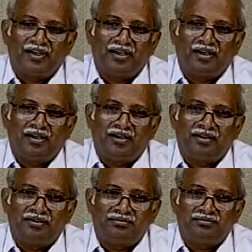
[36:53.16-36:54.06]

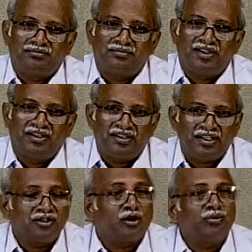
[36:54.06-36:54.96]
in a
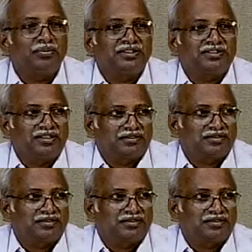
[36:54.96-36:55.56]
normal sense.